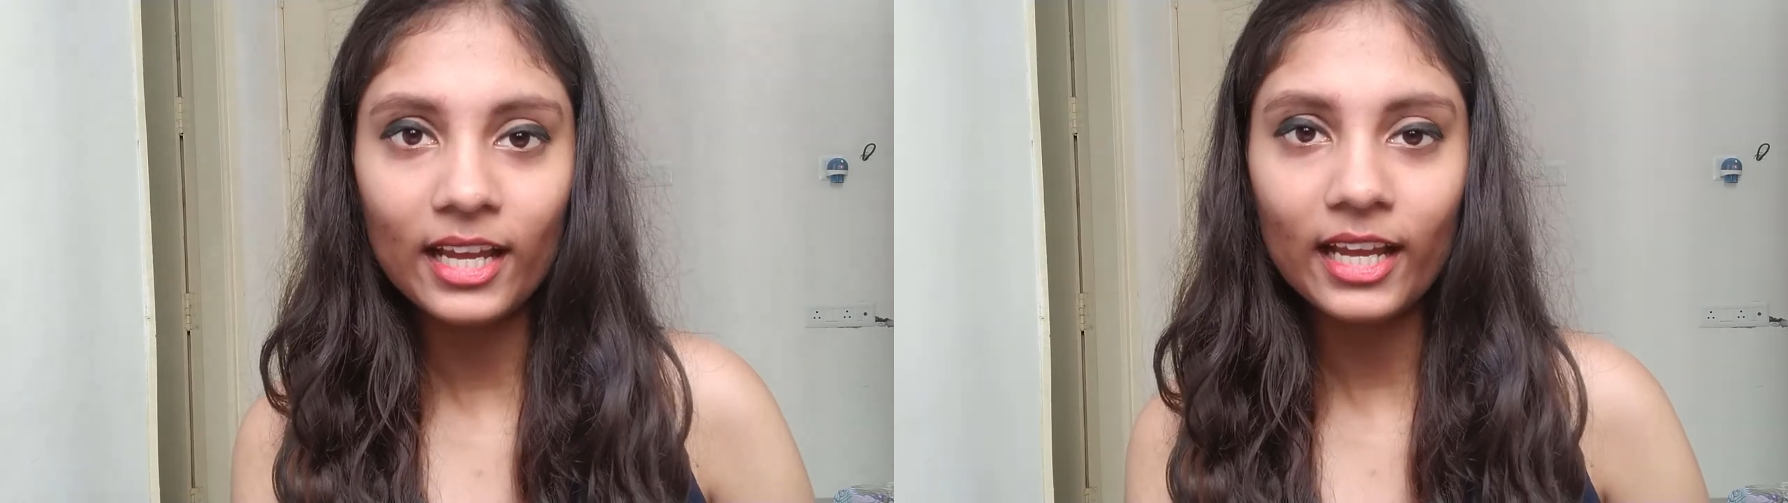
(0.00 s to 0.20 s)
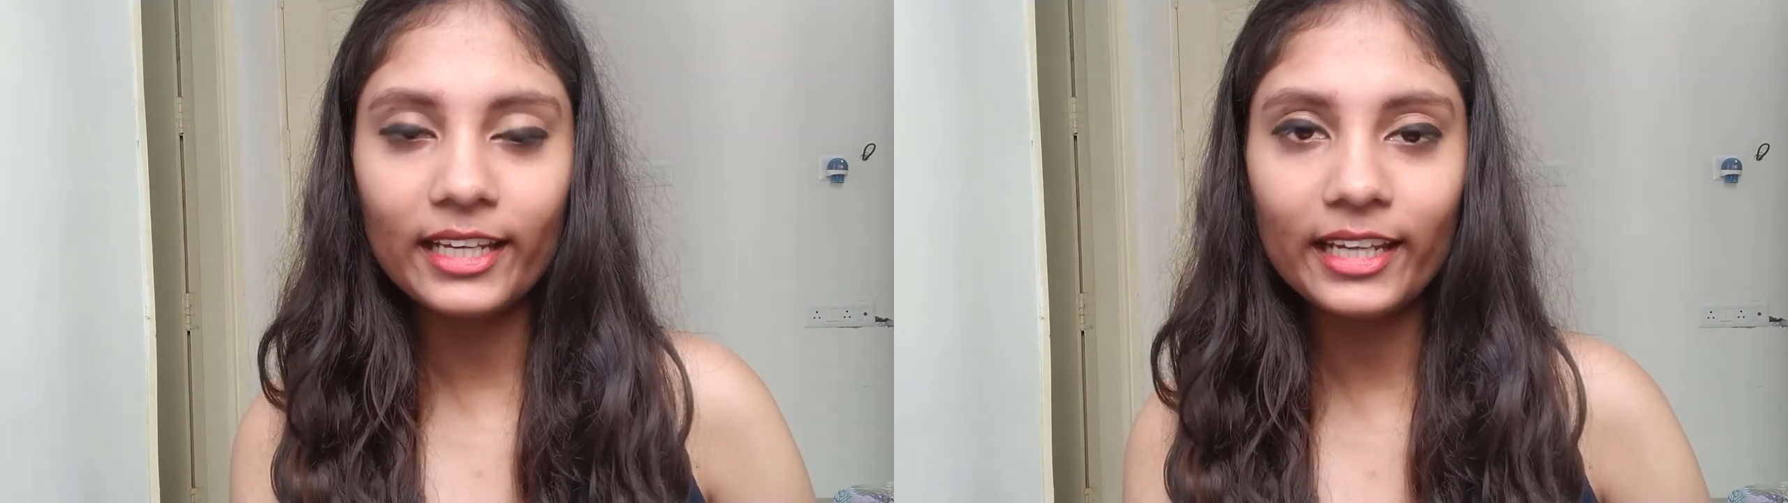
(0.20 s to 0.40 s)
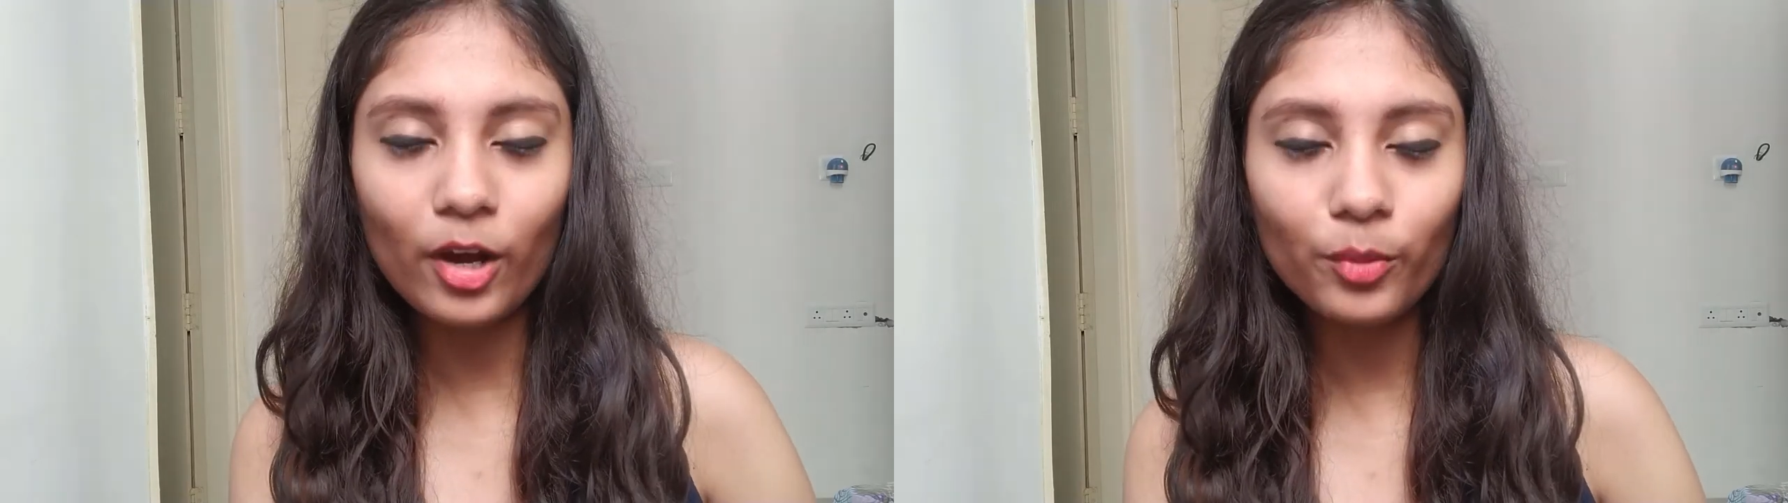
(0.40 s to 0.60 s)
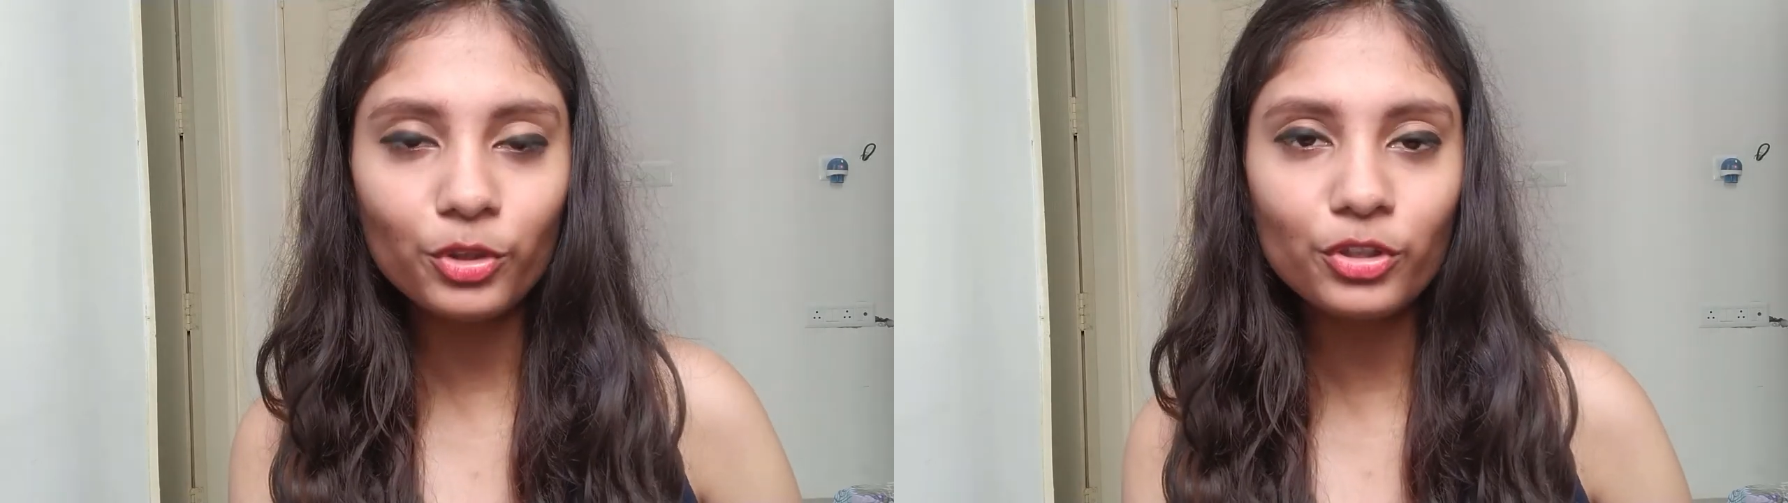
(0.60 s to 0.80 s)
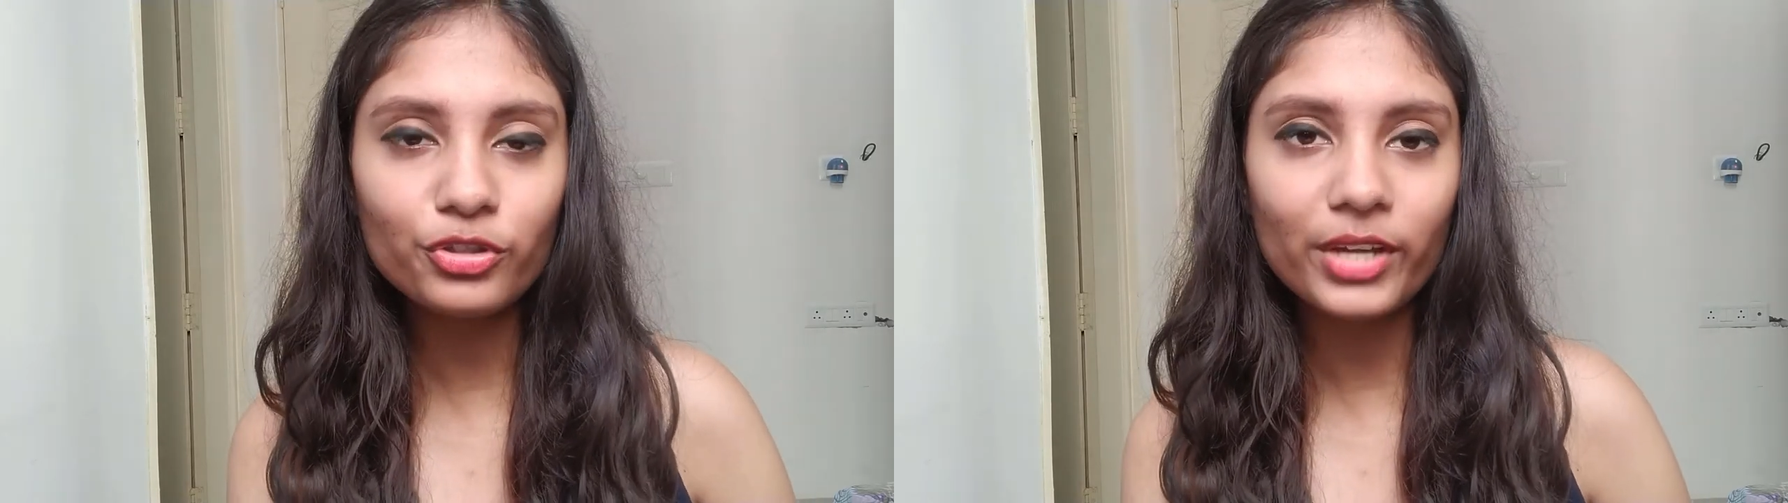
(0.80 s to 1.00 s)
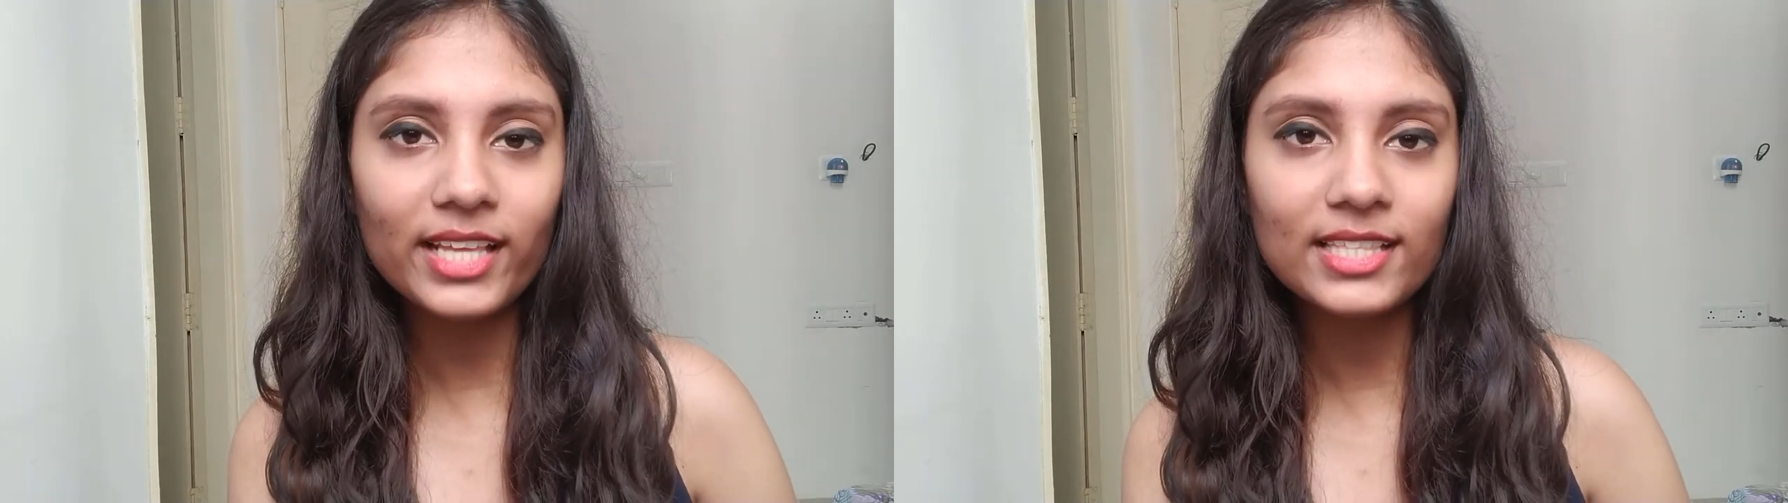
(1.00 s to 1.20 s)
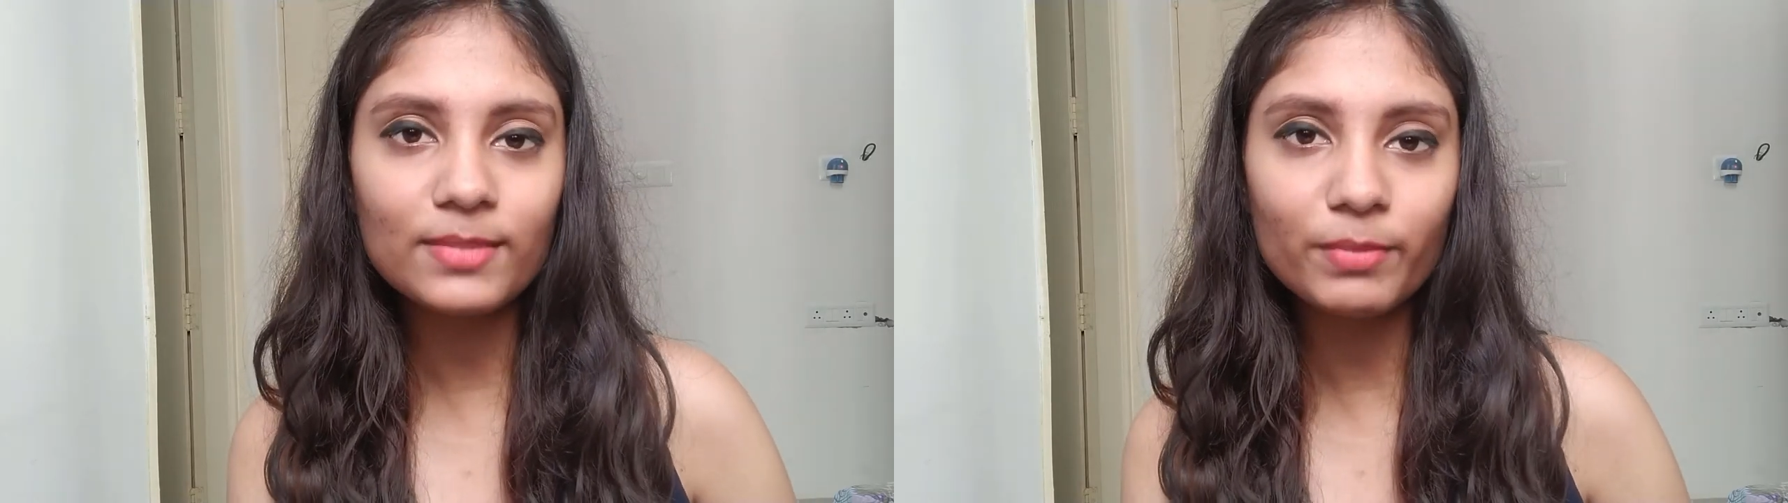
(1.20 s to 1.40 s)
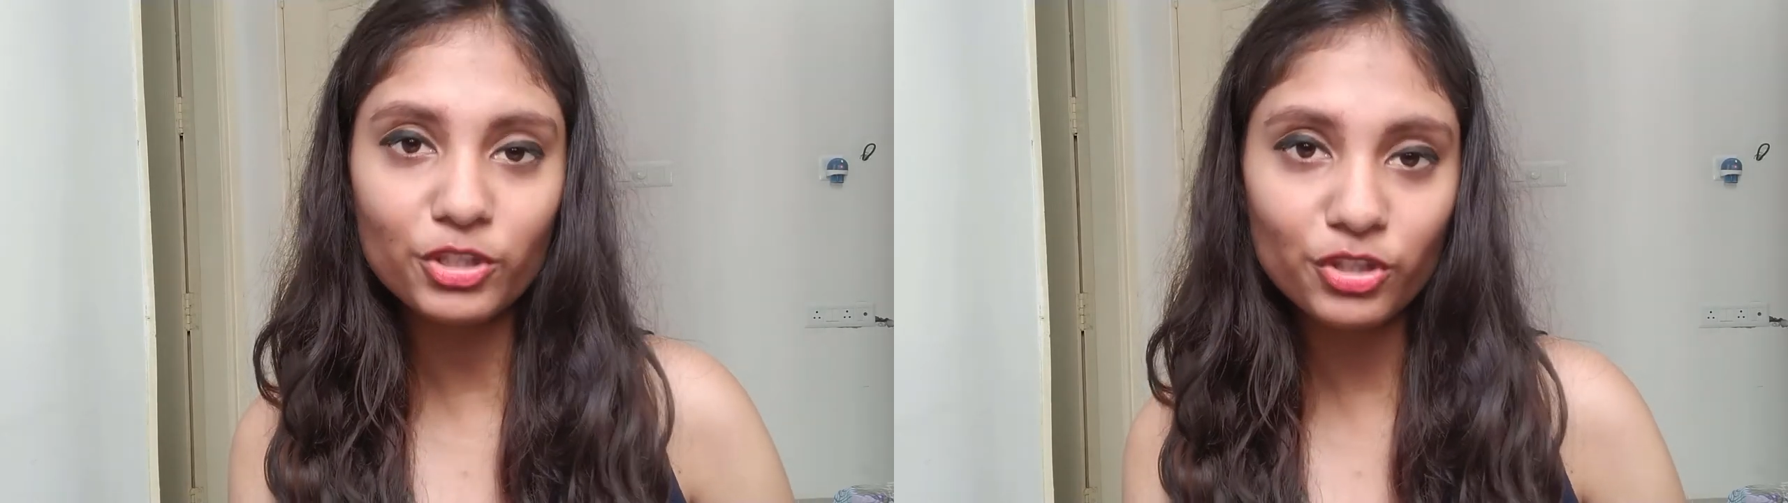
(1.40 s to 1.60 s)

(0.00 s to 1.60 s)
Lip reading: And now I'm gonna try and smudge